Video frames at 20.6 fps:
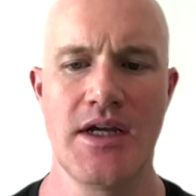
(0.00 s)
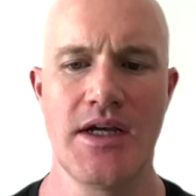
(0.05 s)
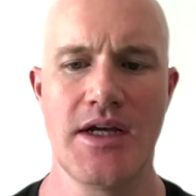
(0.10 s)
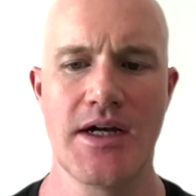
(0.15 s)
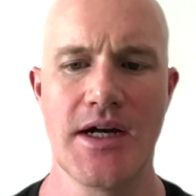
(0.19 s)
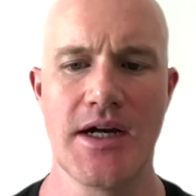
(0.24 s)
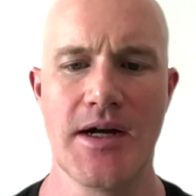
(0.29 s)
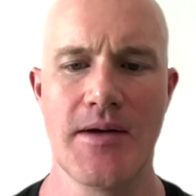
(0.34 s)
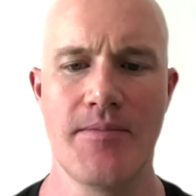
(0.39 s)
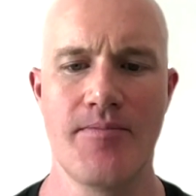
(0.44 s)

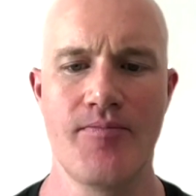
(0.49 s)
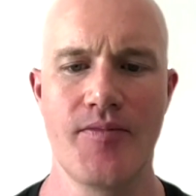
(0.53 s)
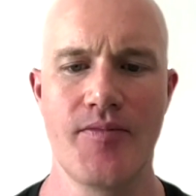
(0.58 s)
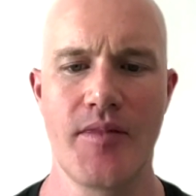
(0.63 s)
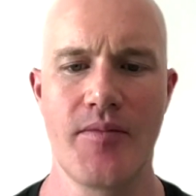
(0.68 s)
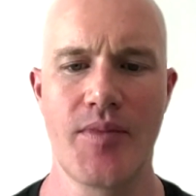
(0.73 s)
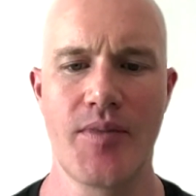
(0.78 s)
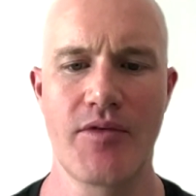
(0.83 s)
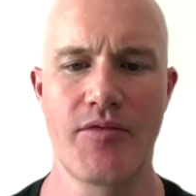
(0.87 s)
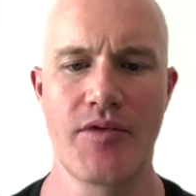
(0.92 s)

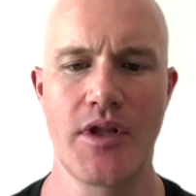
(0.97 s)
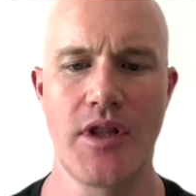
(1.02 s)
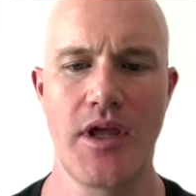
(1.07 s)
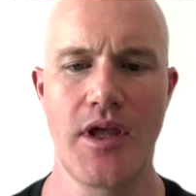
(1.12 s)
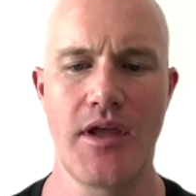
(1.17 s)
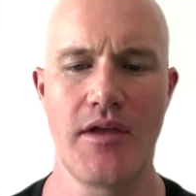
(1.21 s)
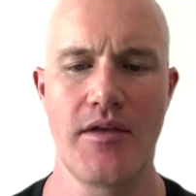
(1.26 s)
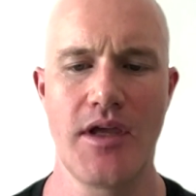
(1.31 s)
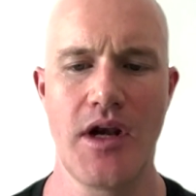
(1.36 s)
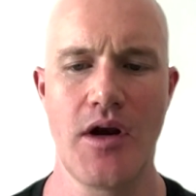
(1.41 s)
But
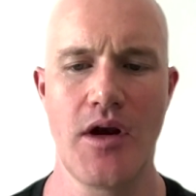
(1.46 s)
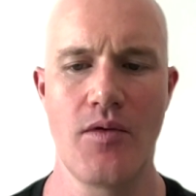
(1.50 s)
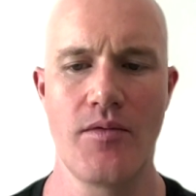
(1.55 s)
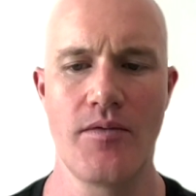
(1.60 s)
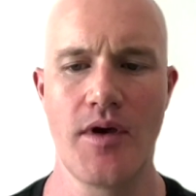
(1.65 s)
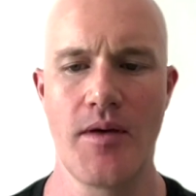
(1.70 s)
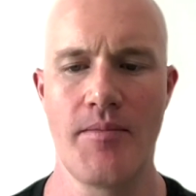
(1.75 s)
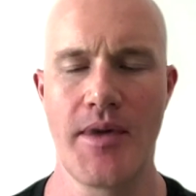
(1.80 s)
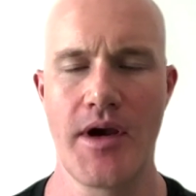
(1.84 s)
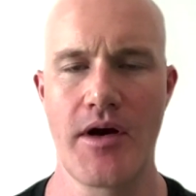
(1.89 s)
really, you know,
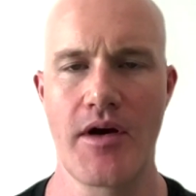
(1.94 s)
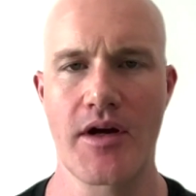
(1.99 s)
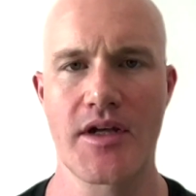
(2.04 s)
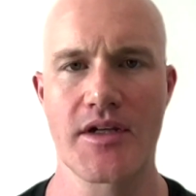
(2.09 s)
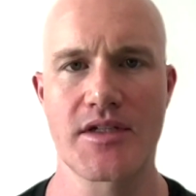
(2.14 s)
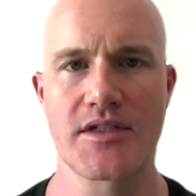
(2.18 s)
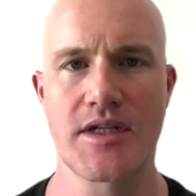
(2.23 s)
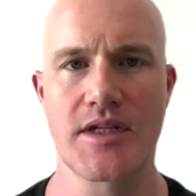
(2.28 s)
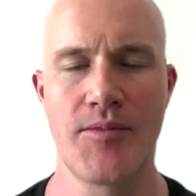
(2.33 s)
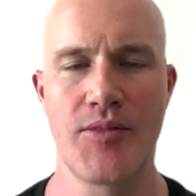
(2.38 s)
America
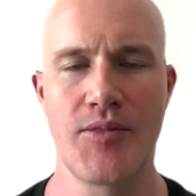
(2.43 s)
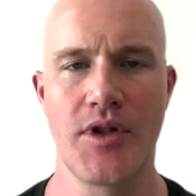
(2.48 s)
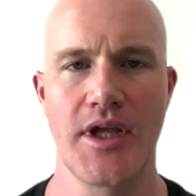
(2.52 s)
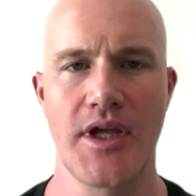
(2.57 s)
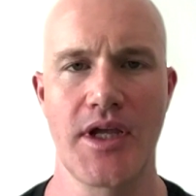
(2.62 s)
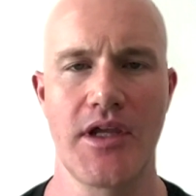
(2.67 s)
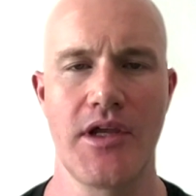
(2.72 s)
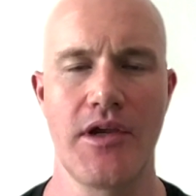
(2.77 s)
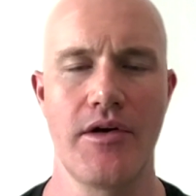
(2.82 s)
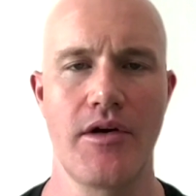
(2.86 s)

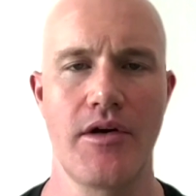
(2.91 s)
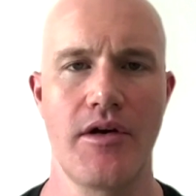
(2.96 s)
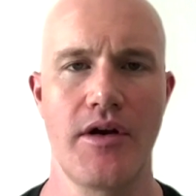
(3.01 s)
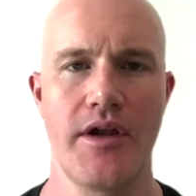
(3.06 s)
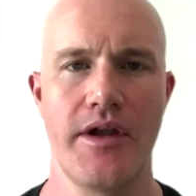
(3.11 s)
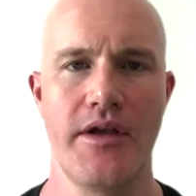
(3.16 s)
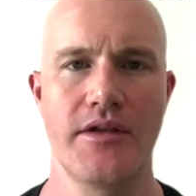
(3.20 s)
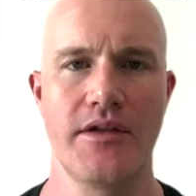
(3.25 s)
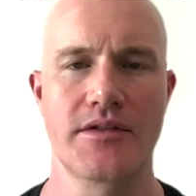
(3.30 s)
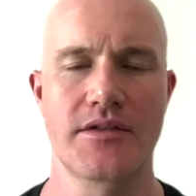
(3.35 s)
stumbling here
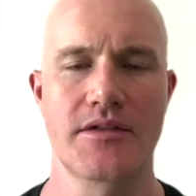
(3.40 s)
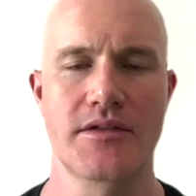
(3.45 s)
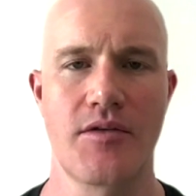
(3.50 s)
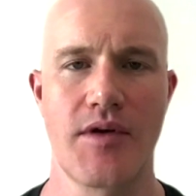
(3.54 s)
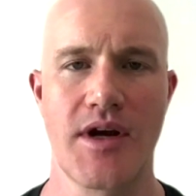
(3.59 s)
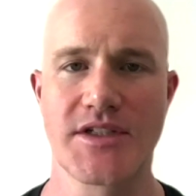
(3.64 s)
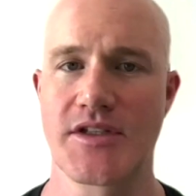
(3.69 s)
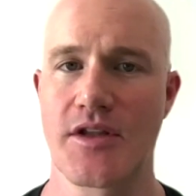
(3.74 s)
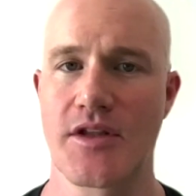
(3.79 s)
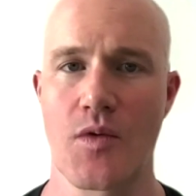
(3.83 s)
is the
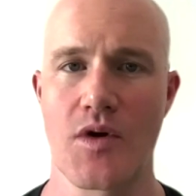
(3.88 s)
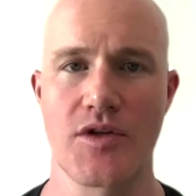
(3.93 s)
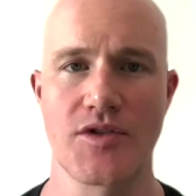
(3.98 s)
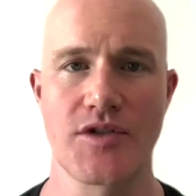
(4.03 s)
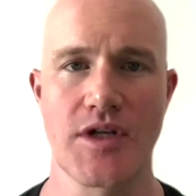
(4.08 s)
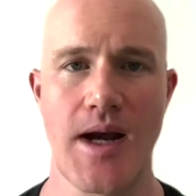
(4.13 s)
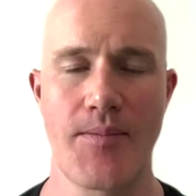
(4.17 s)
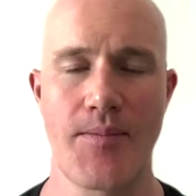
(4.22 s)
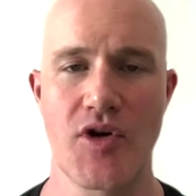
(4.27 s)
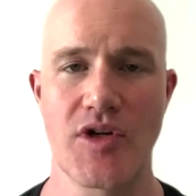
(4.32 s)
rest of the world's
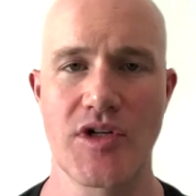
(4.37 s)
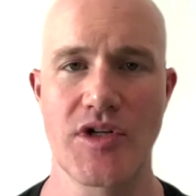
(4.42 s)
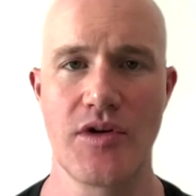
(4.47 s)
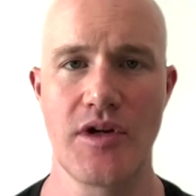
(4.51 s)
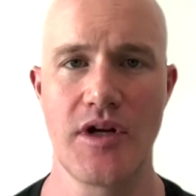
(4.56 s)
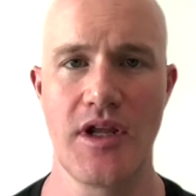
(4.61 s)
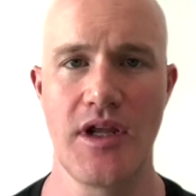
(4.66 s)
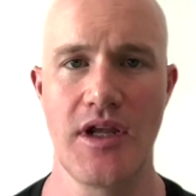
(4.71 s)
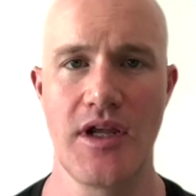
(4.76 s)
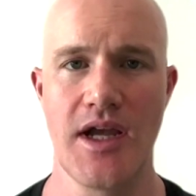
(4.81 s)

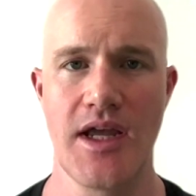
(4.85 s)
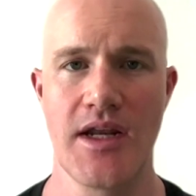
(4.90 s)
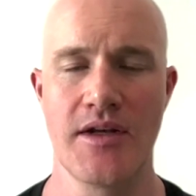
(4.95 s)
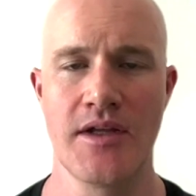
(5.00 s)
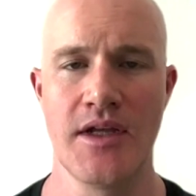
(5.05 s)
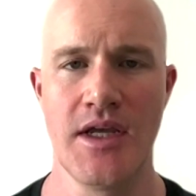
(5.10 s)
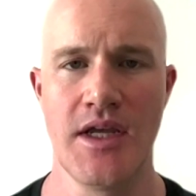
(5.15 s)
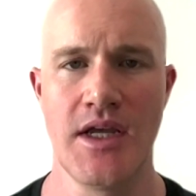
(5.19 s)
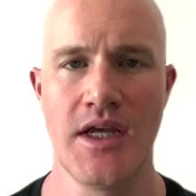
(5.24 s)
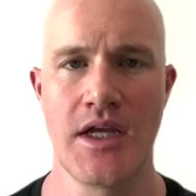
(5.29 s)
opportunity. And
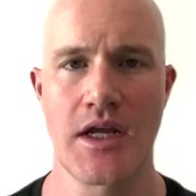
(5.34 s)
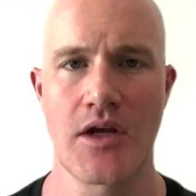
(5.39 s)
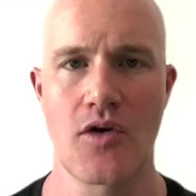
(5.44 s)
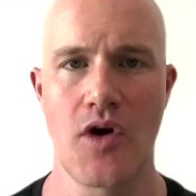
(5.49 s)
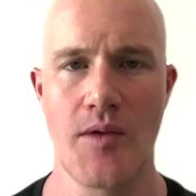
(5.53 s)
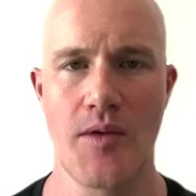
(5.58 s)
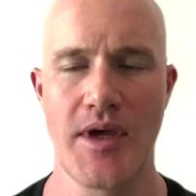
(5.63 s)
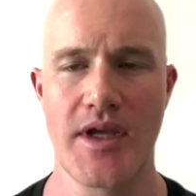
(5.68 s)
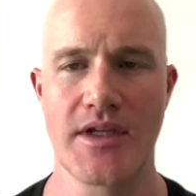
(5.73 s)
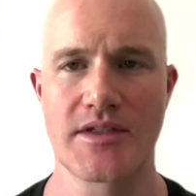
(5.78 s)

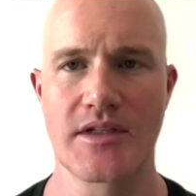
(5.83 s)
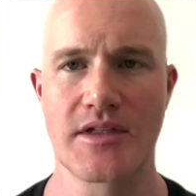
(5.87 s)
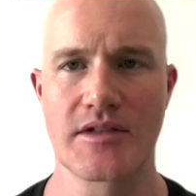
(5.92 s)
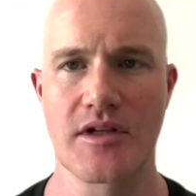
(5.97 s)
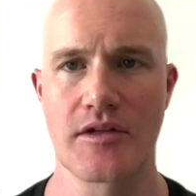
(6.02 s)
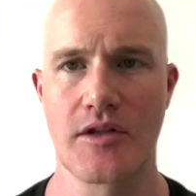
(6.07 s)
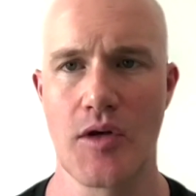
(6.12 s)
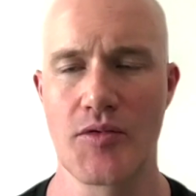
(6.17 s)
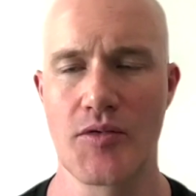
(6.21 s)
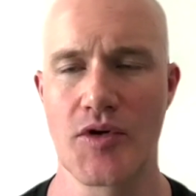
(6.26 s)
Coinbase is
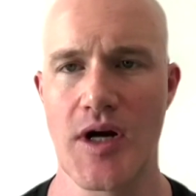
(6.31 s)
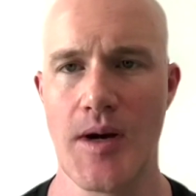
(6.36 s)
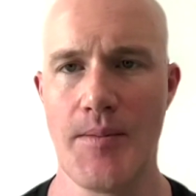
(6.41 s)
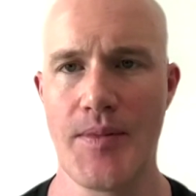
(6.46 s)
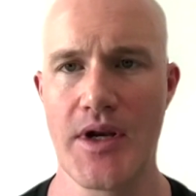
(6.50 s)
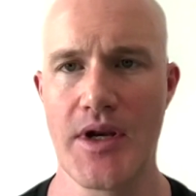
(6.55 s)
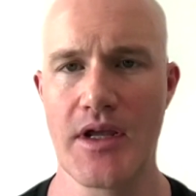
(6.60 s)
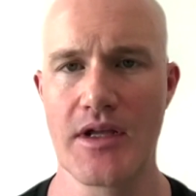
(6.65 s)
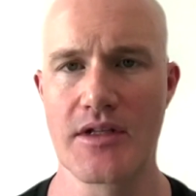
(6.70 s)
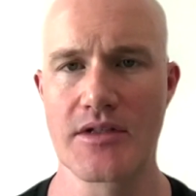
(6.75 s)
a global
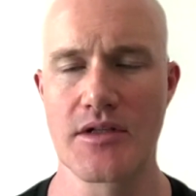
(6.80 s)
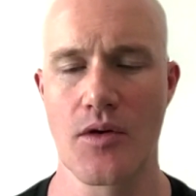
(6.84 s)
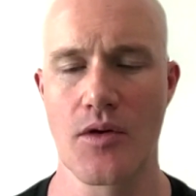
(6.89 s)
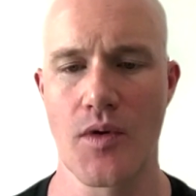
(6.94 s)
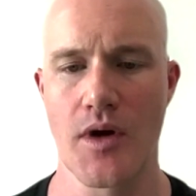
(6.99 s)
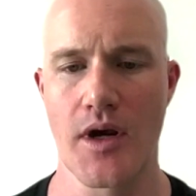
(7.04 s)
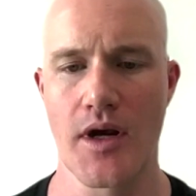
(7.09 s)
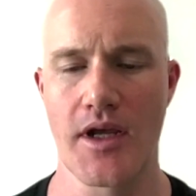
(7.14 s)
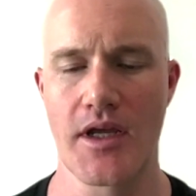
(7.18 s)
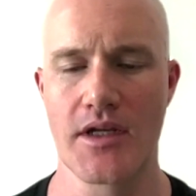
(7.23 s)
company. And so
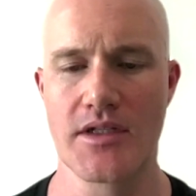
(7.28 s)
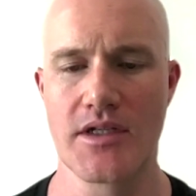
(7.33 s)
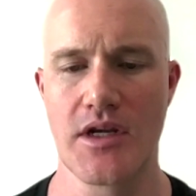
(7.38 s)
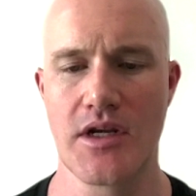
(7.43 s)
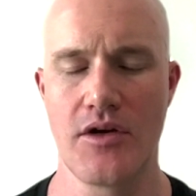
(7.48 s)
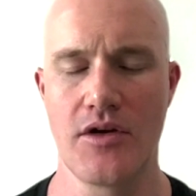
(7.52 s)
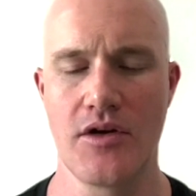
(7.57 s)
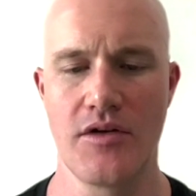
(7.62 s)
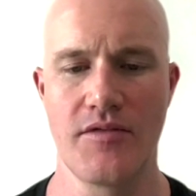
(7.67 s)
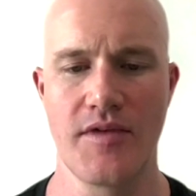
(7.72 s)
we're going to
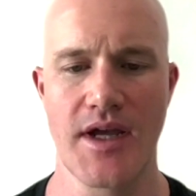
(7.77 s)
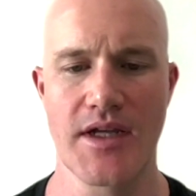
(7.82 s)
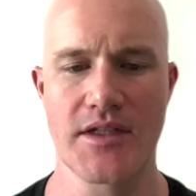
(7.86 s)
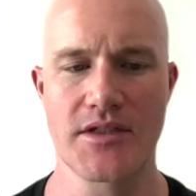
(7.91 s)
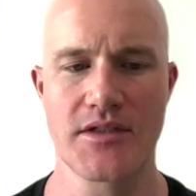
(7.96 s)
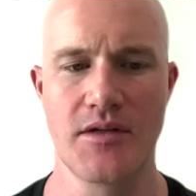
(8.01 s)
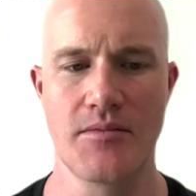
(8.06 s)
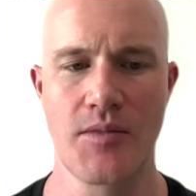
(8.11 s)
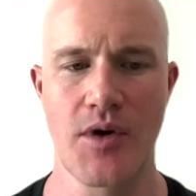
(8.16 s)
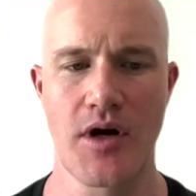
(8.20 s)
continue to
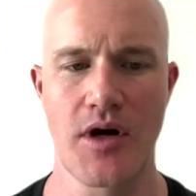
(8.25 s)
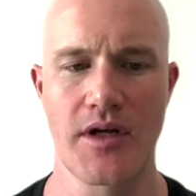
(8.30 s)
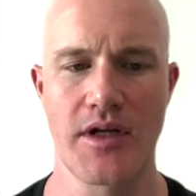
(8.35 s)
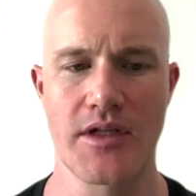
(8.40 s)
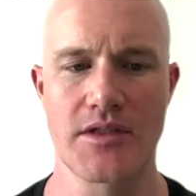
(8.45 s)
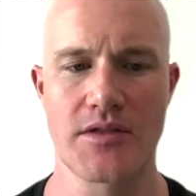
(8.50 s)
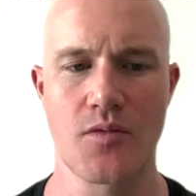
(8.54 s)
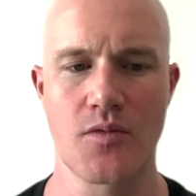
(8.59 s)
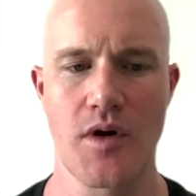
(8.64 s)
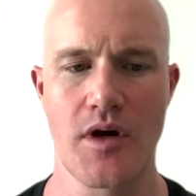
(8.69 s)
invest in
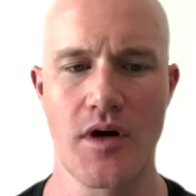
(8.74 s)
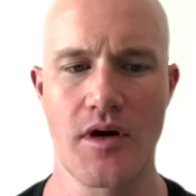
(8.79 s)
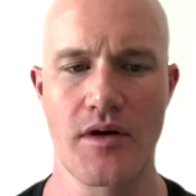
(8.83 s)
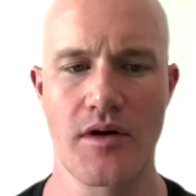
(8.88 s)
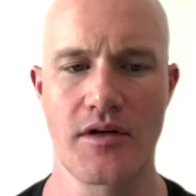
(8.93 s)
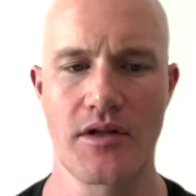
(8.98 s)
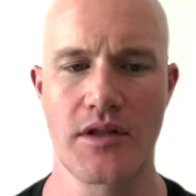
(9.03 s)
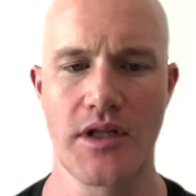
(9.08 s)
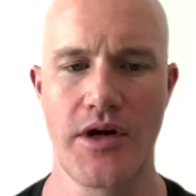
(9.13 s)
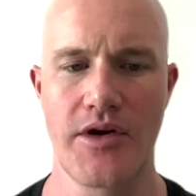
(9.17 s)
markets where
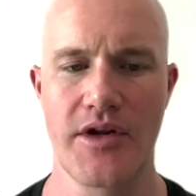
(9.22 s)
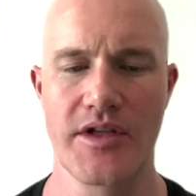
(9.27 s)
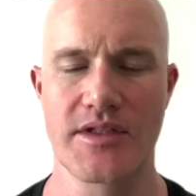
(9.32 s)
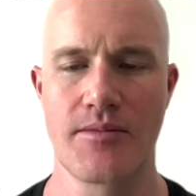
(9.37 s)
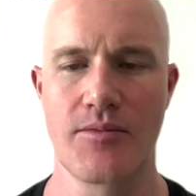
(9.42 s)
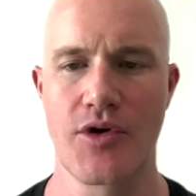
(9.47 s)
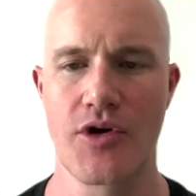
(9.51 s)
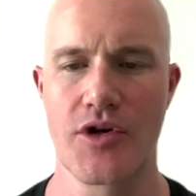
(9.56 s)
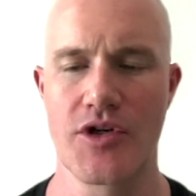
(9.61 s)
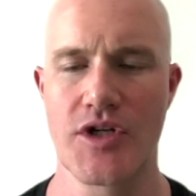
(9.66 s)
clarity is
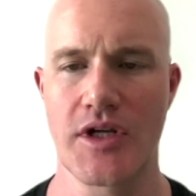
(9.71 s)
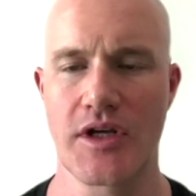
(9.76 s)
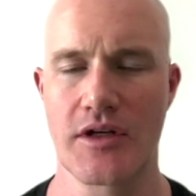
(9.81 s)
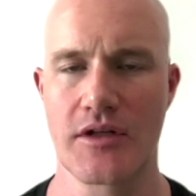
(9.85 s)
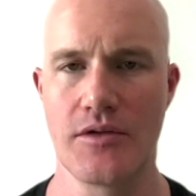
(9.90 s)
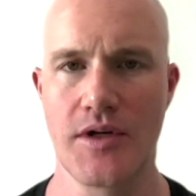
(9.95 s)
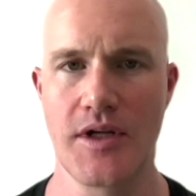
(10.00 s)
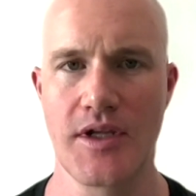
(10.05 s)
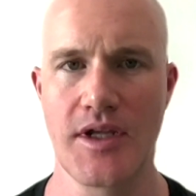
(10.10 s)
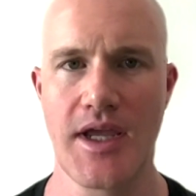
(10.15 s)
emerging,
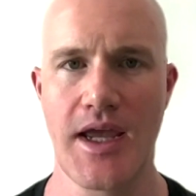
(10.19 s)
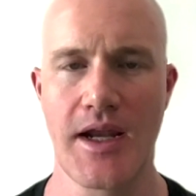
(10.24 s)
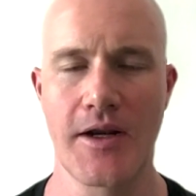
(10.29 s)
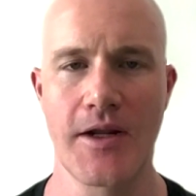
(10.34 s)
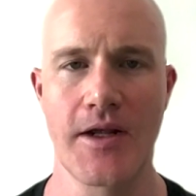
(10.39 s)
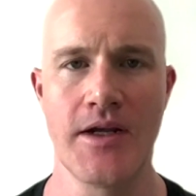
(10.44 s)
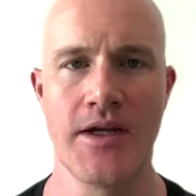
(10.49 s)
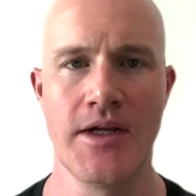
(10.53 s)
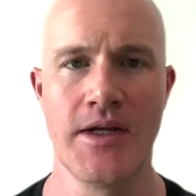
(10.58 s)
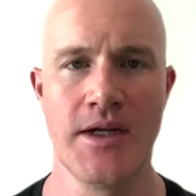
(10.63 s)
including
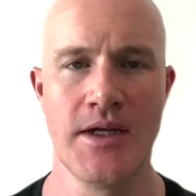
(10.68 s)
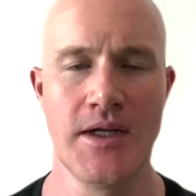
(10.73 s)
Canada.